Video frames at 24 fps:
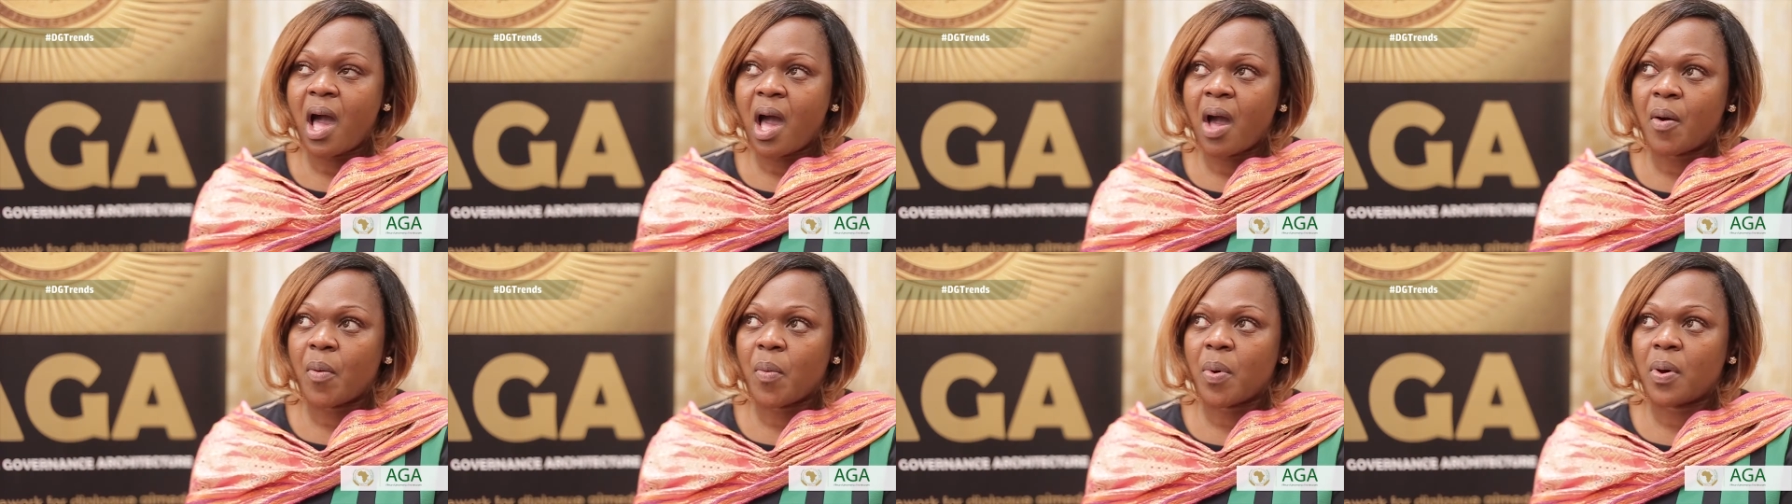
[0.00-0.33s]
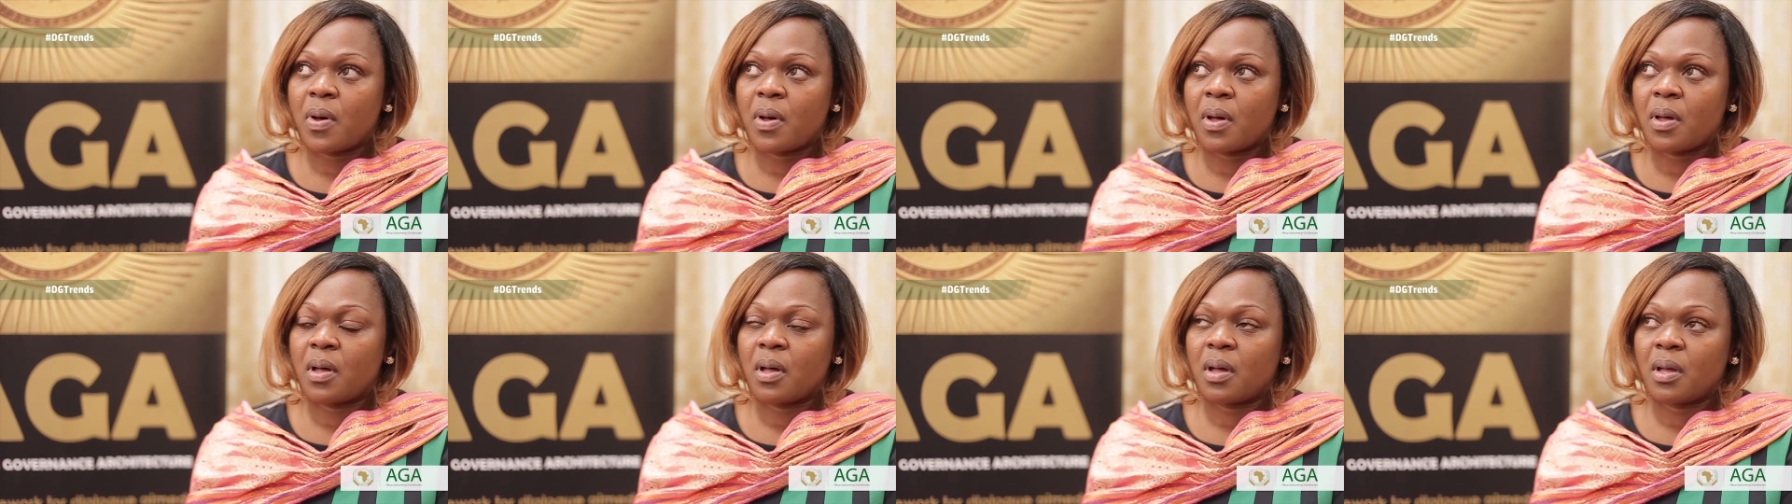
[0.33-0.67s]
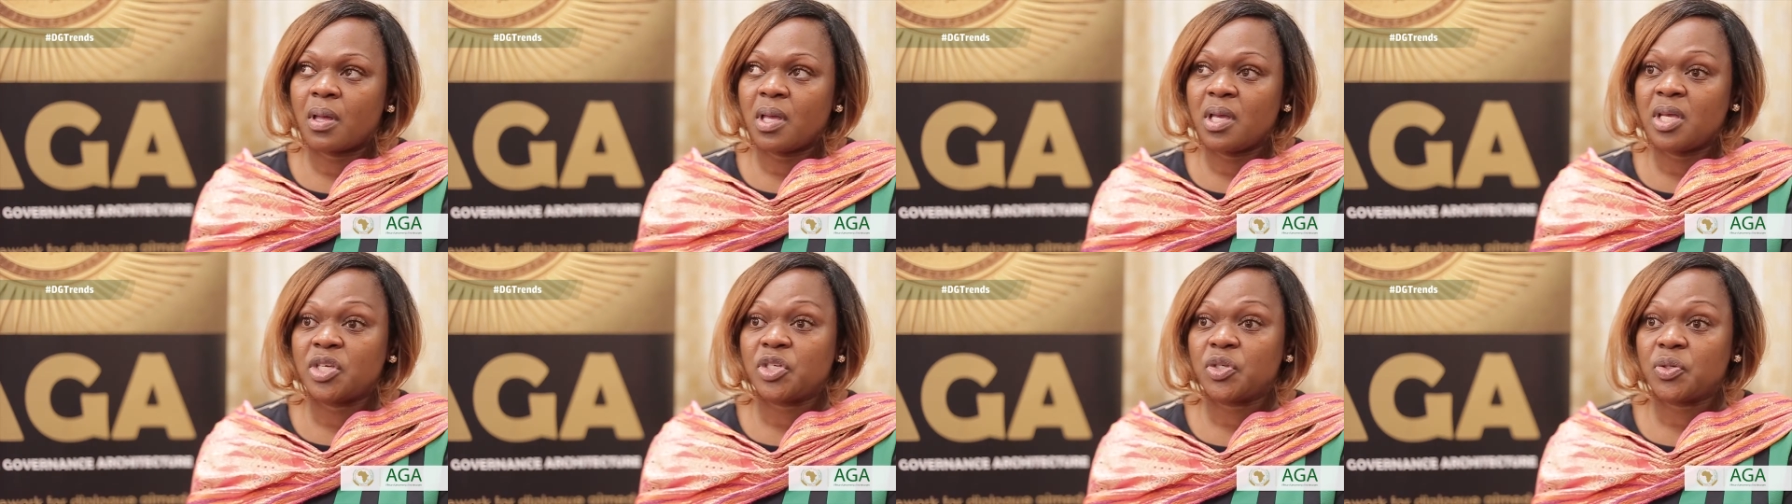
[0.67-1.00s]

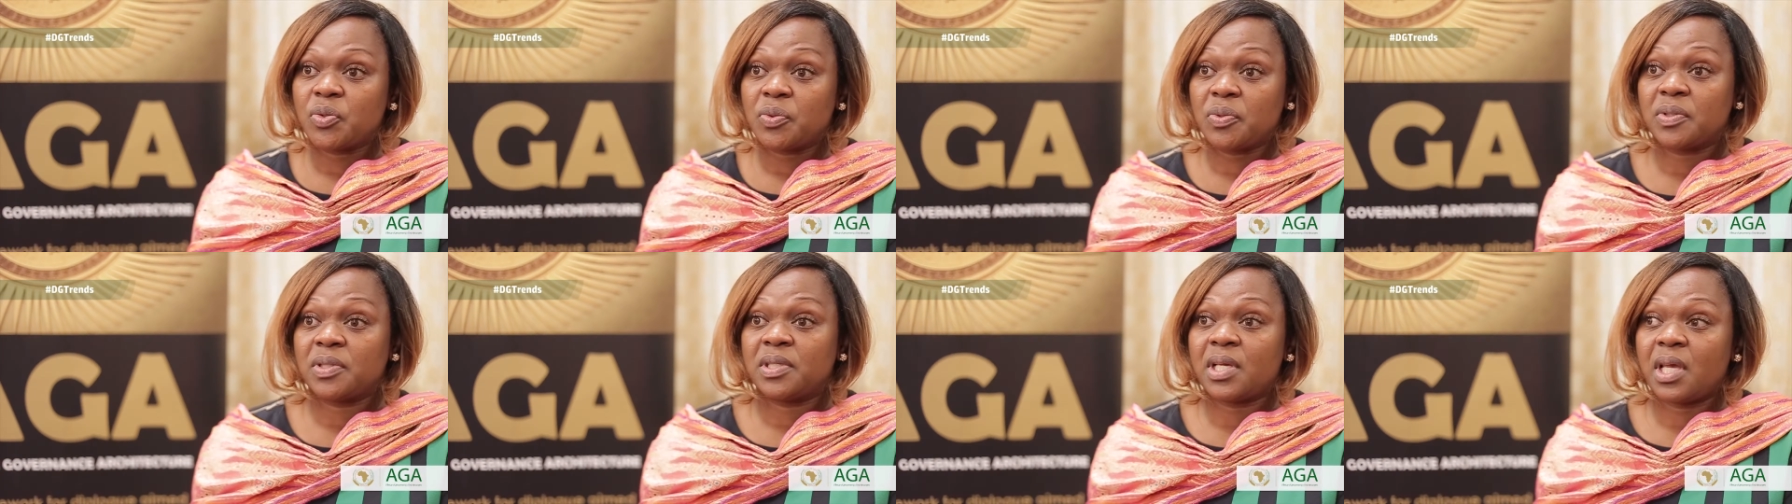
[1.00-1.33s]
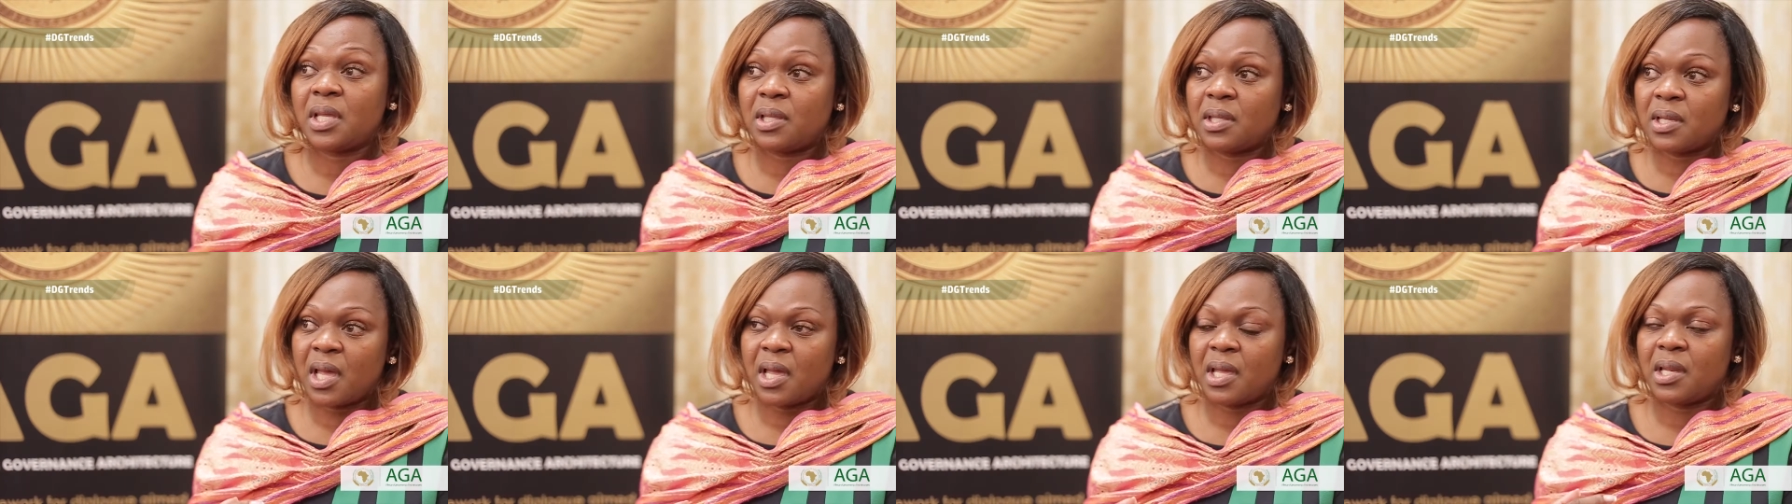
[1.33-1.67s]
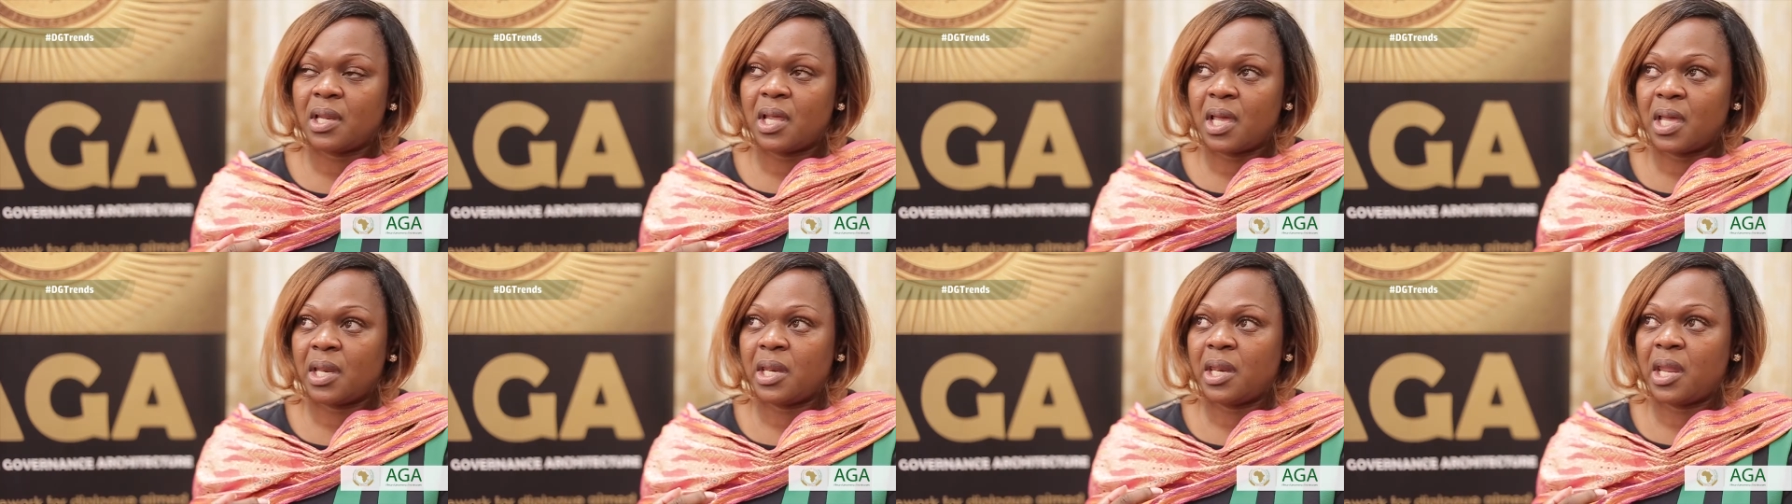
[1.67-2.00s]
our issues at
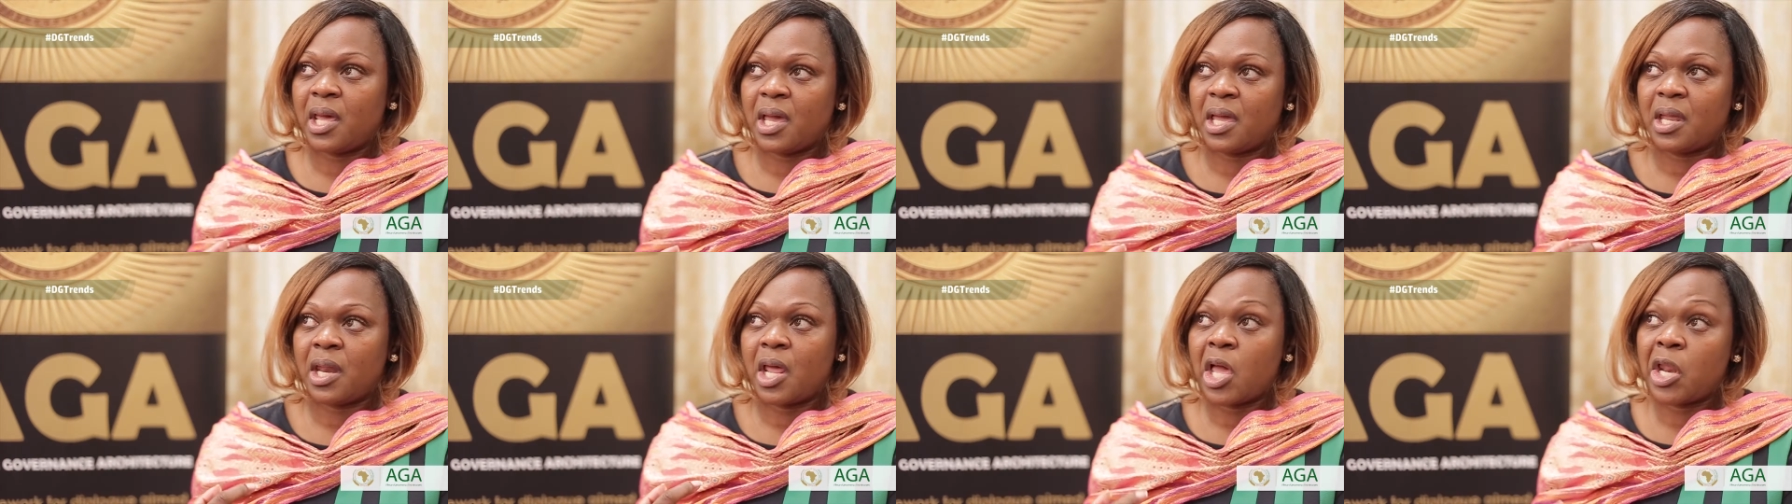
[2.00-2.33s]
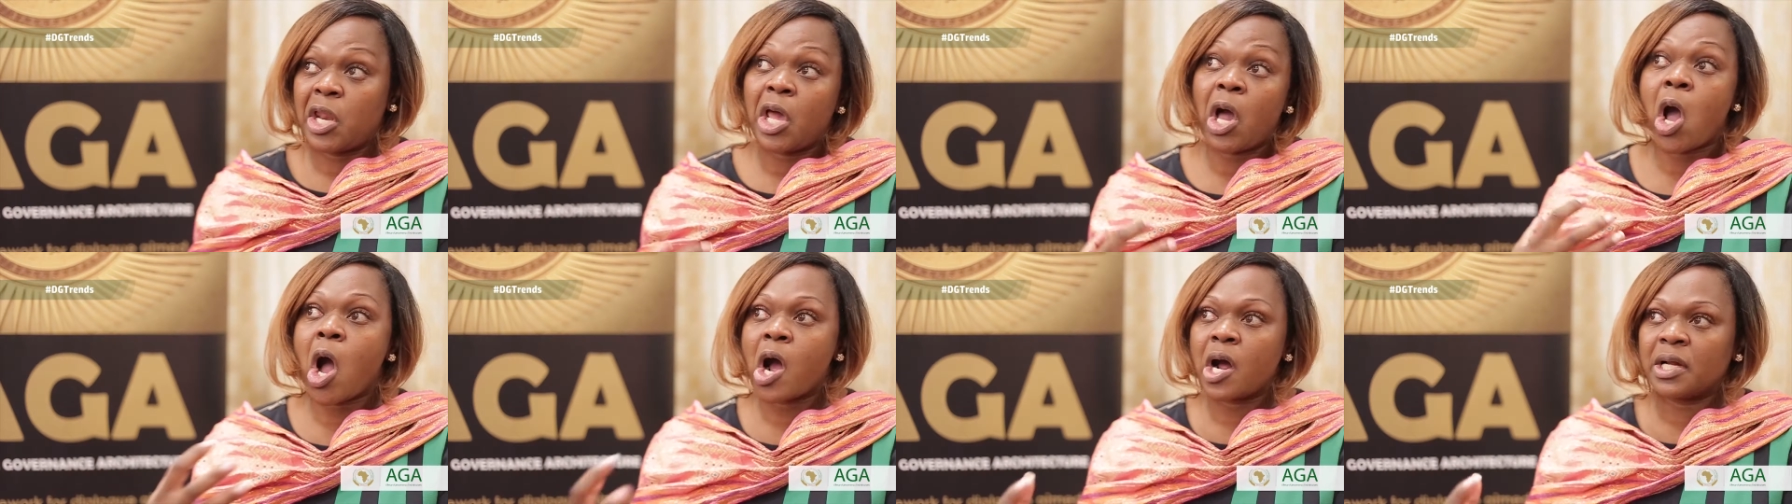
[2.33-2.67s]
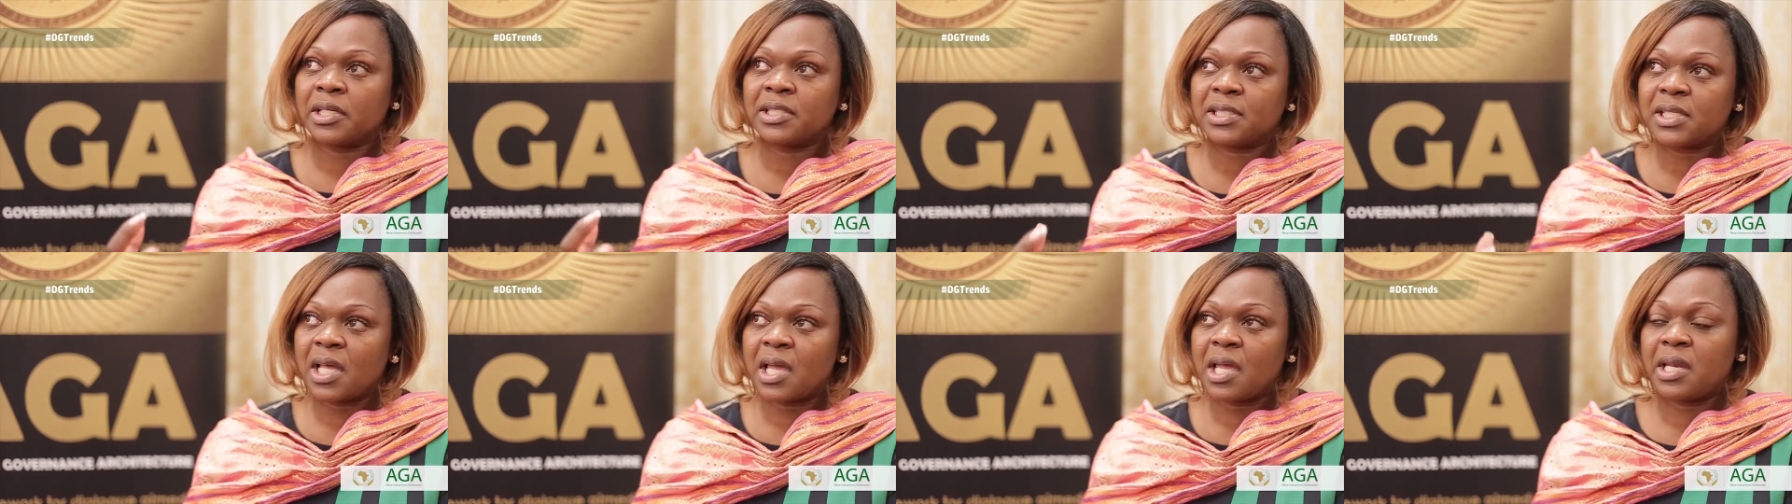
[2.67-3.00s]
the
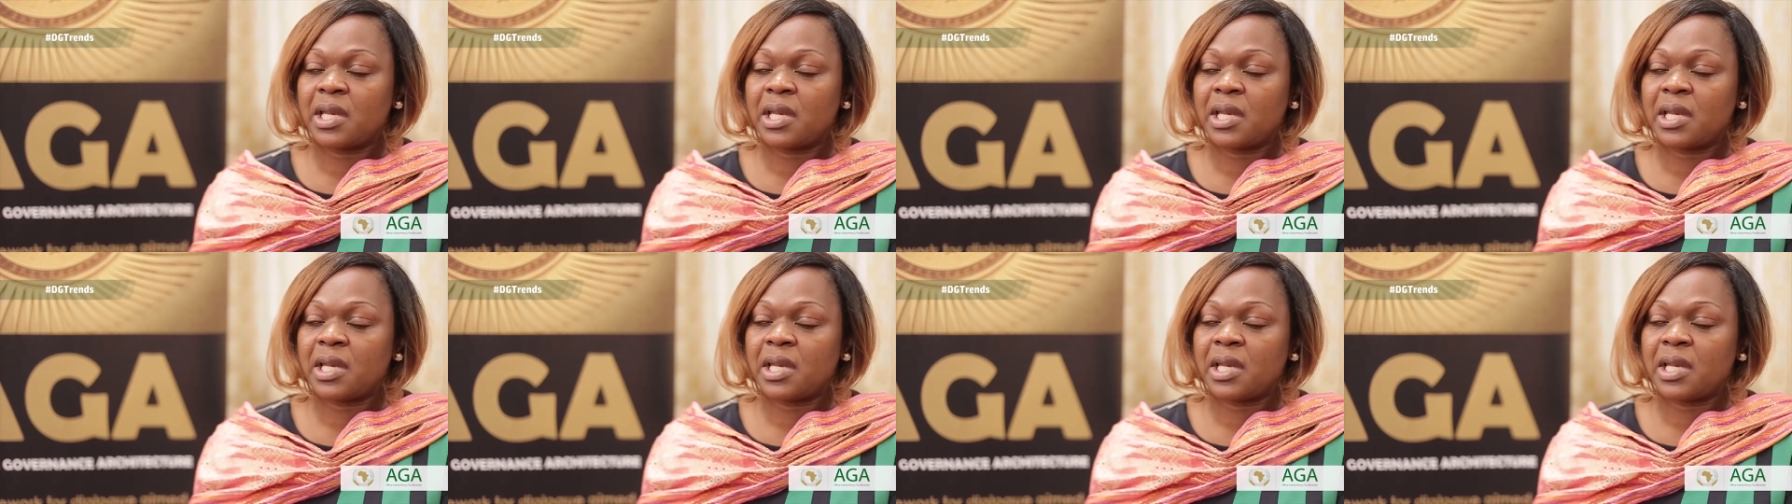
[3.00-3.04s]
heart,